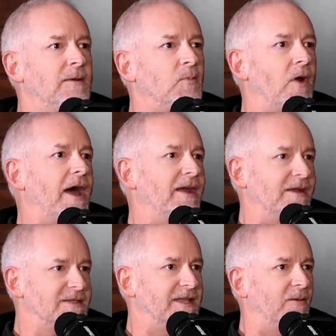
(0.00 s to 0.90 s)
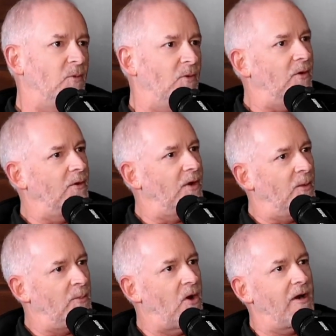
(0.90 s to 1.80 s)
products that were a
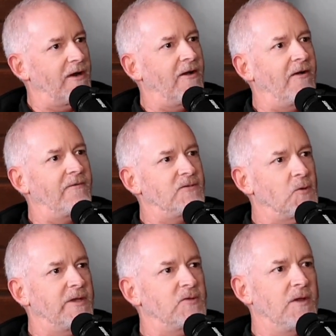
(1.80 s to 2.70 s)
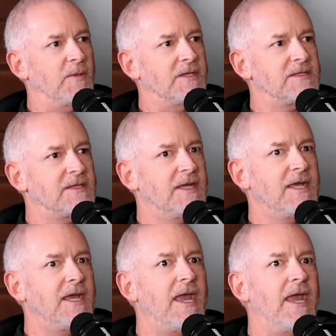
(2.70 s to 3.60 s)
part of joint treatments,
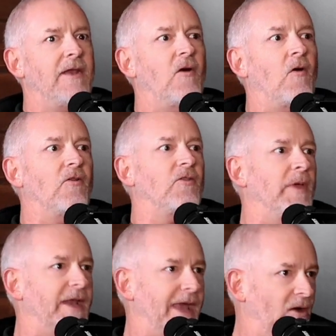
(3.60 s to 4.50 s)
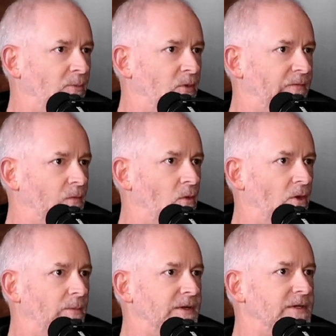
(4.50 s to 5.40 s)
and Arthamid
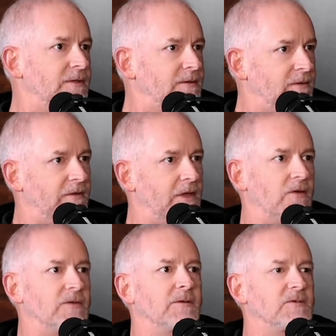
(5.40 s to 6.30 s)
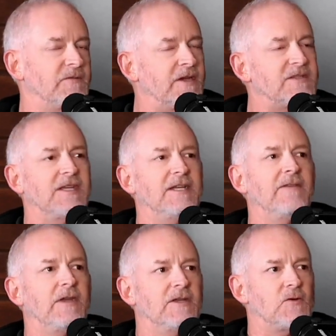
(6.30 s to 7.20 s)
outperformed those. It was a very
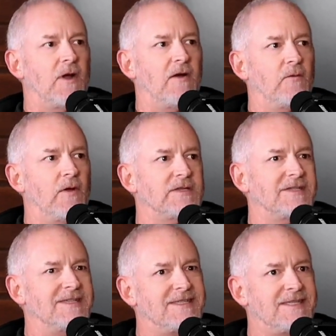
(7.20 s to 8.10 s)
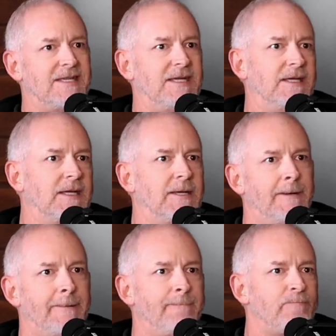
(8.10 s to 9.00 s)
significant trial for us to see
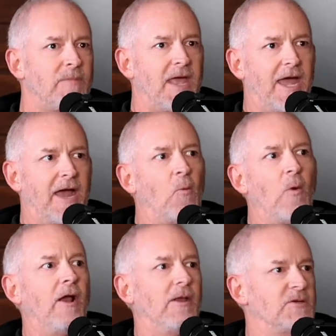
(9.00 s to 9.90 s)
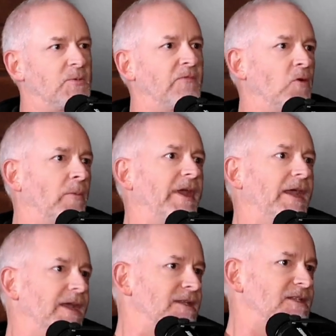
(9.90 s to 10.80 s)
how well it was performing
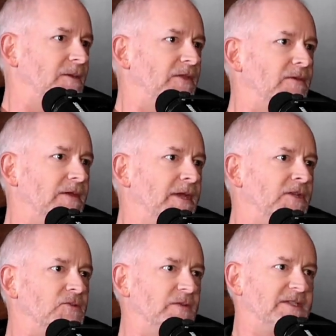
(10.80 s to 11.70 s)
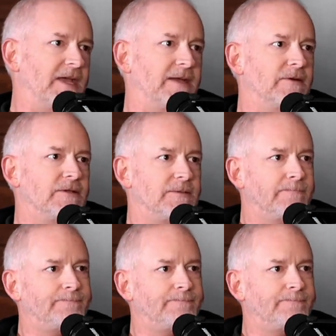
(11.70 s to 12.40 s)
against some of the industry standards.